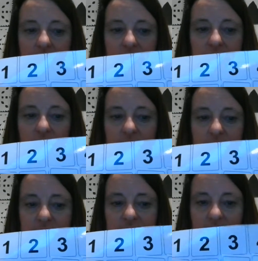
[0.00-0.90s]
So
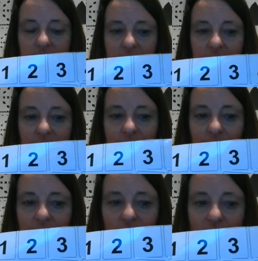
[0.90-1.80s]
this is
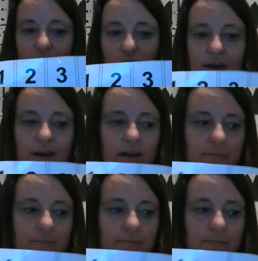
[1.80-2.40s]
number 5 right here.